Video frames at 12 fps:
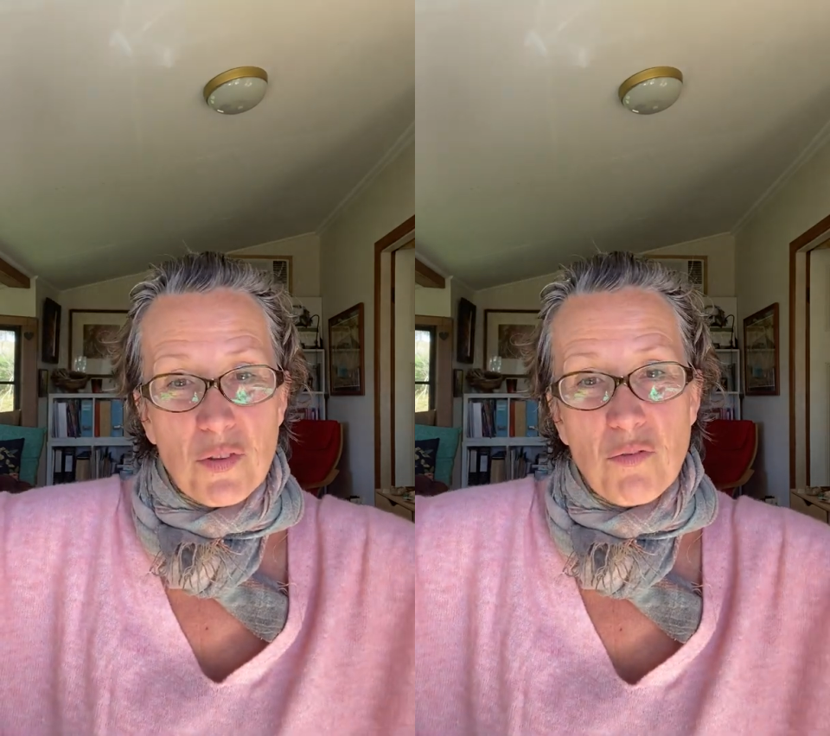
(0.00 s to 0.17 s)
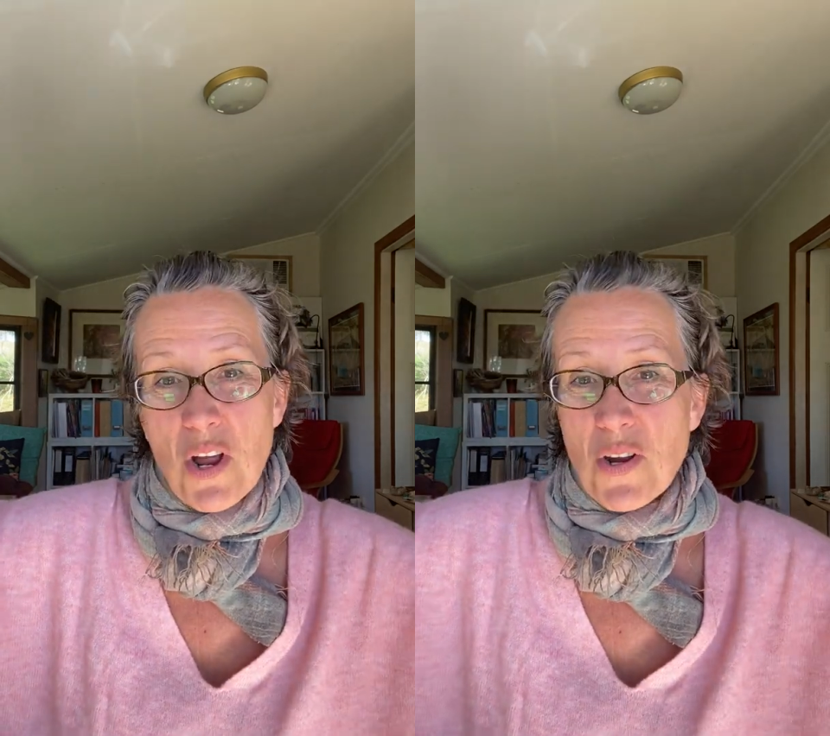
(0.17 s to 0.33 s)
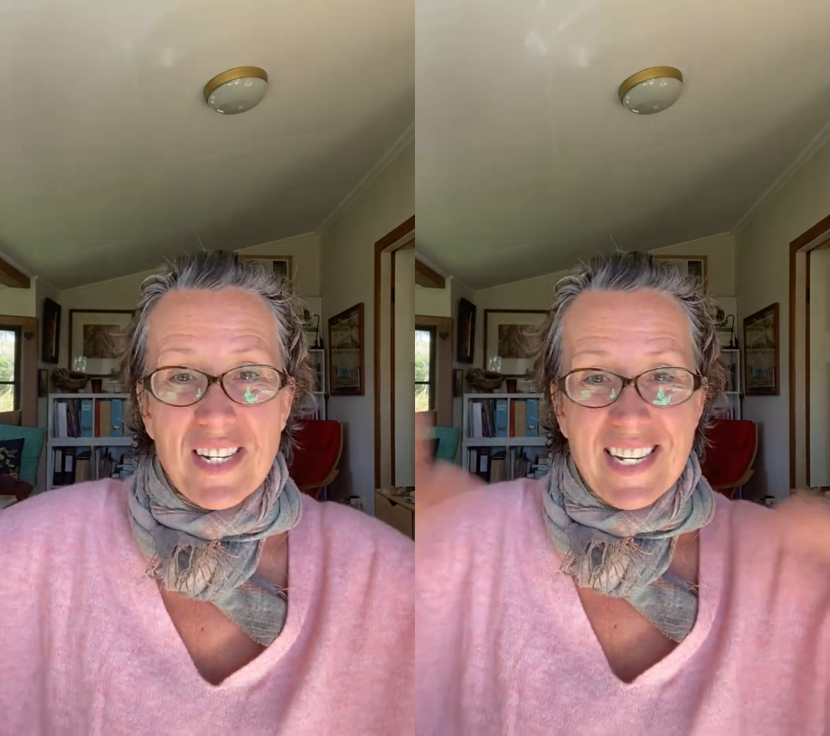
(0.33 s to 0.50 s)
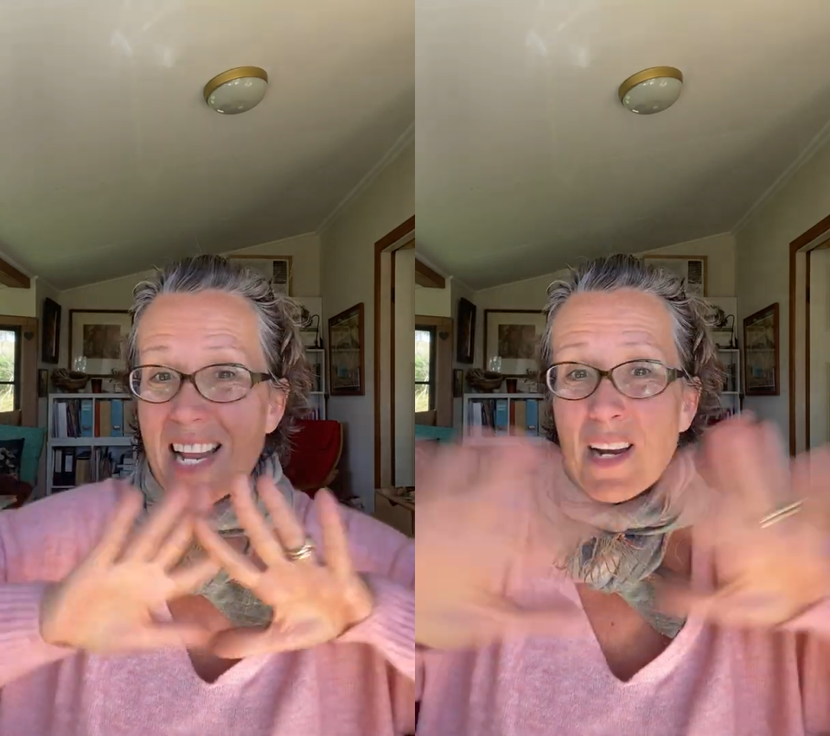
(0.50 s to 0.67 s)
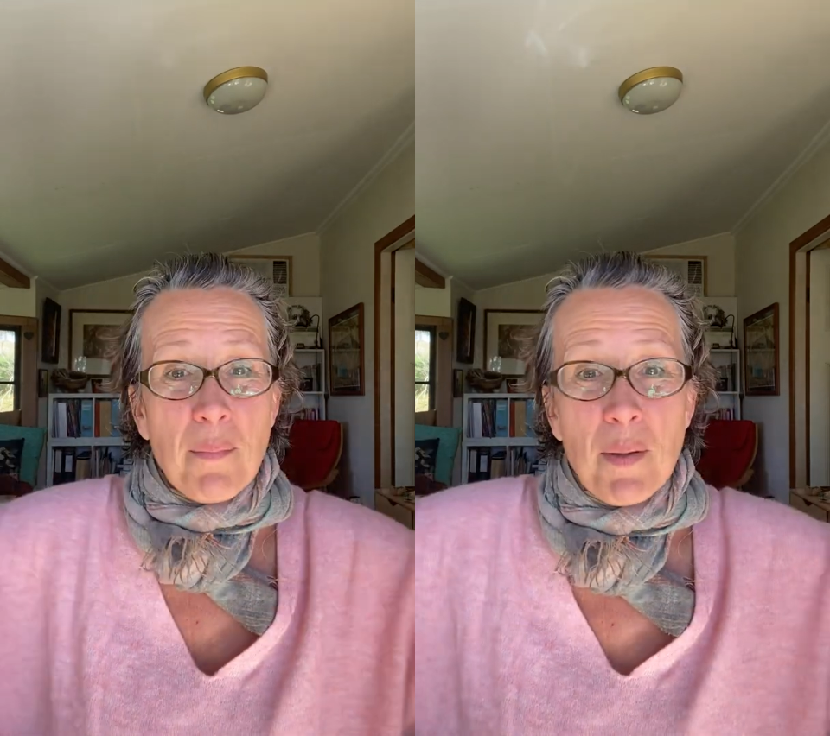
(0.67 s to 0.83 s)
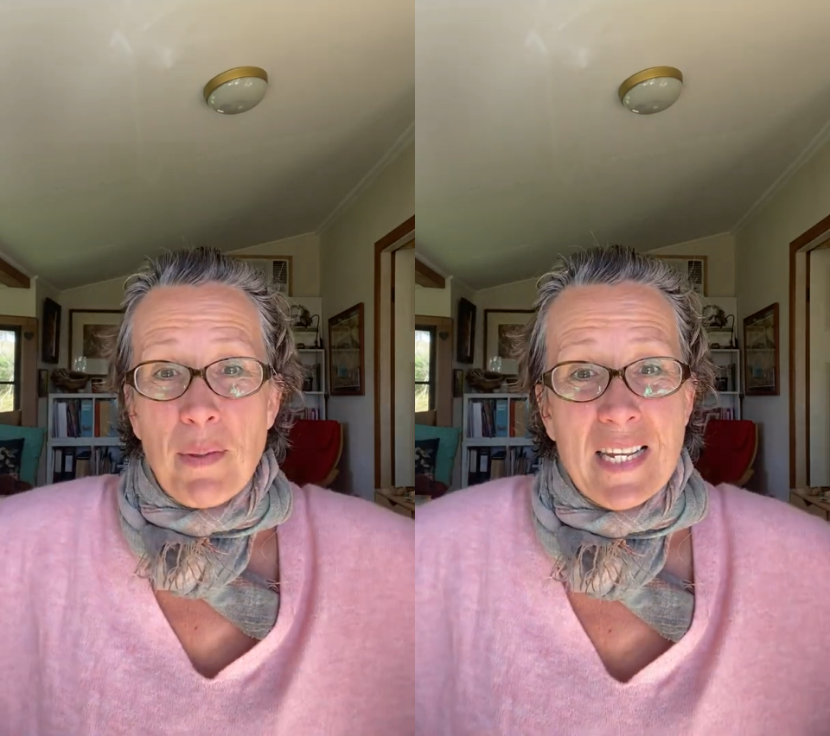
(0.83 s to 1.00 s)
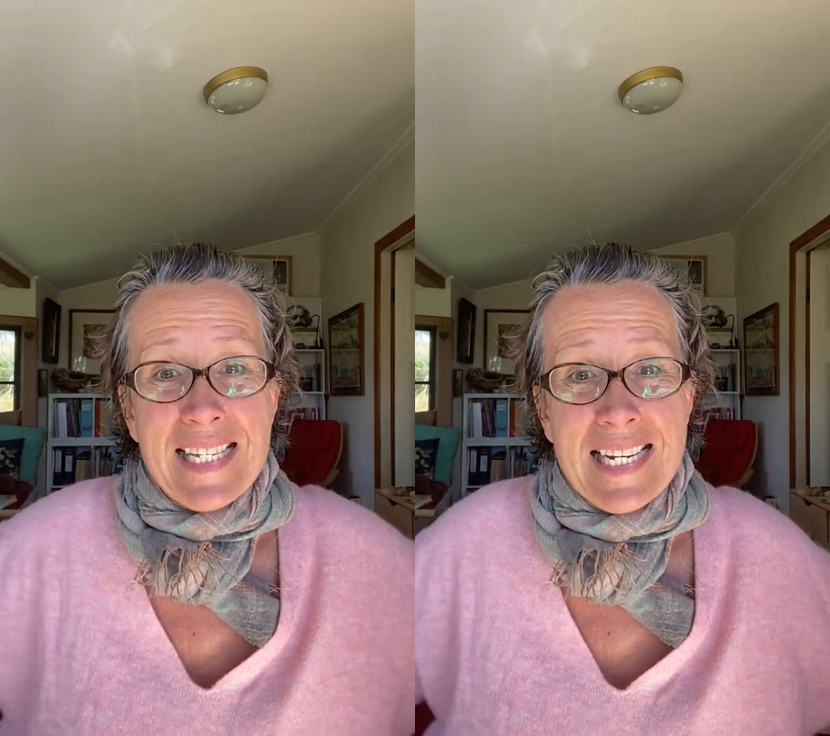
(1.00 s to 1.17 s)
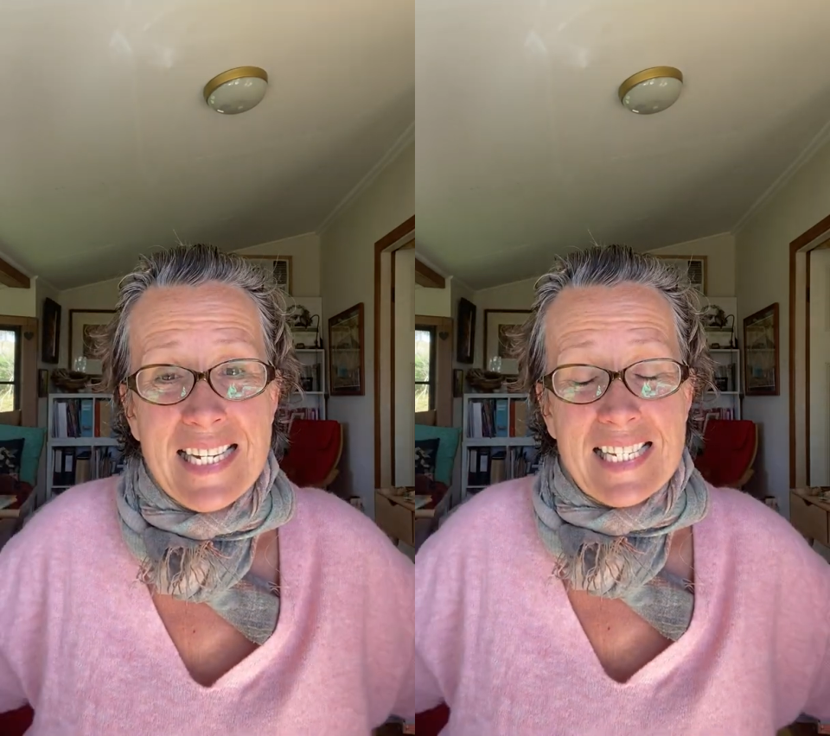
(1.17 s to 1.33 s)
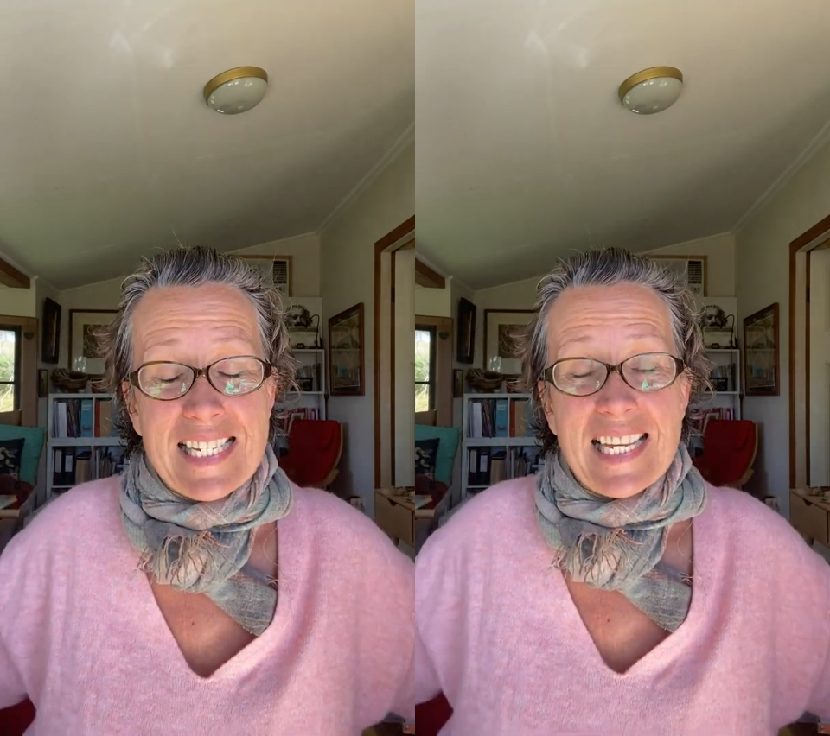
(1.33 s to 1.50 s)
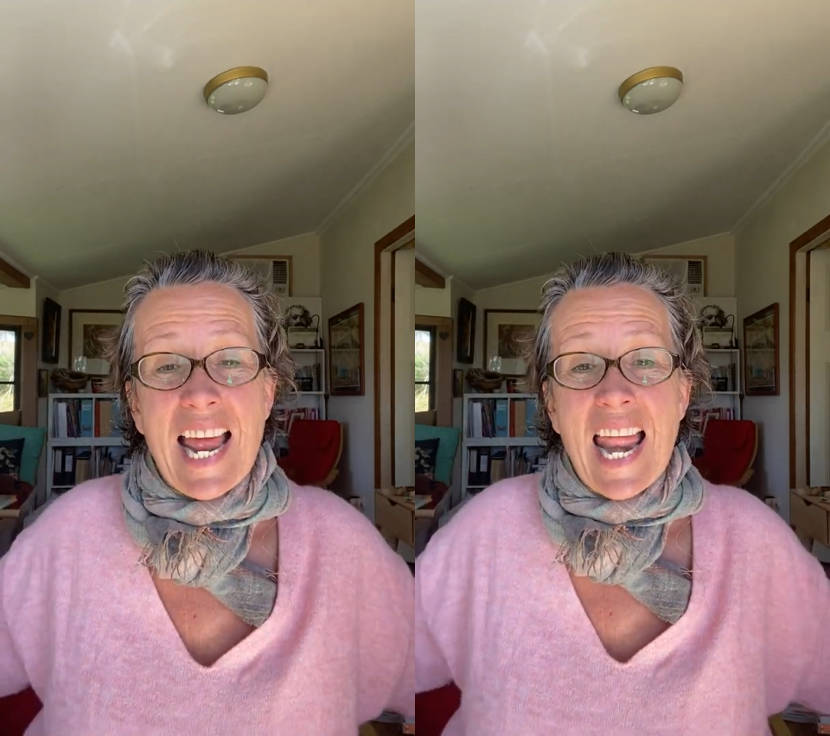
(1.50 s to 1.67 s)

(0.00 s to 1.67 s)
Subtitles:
the road. None of my business.